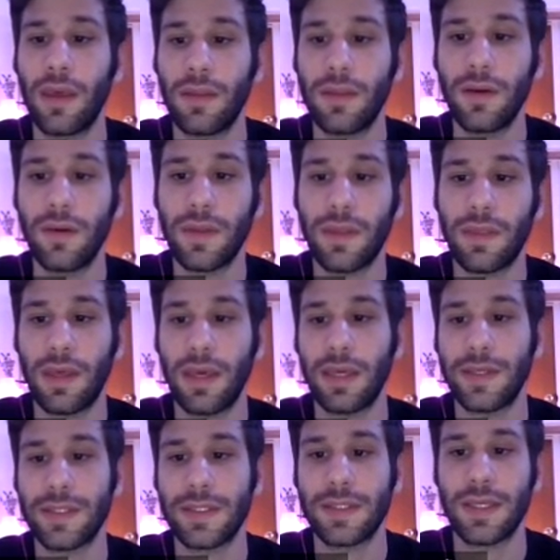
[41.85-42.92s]
The only thing
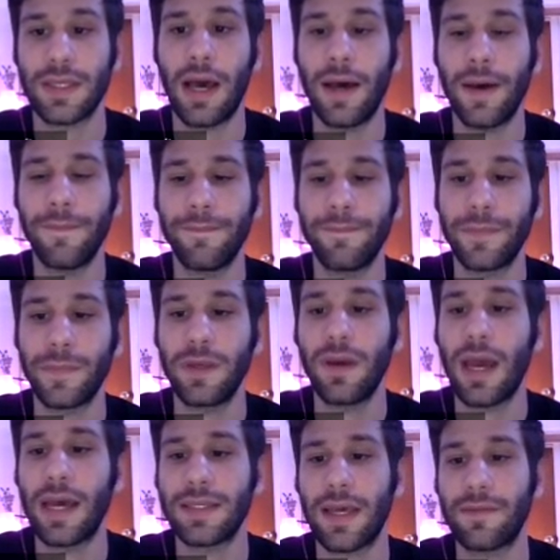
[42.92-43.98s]
is you
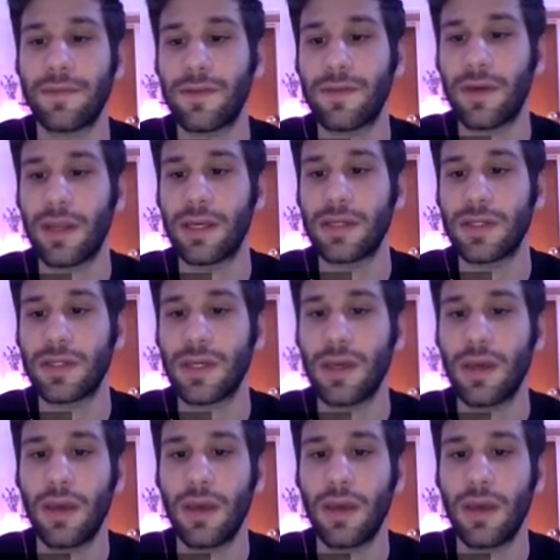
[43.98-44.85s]
guys have to finish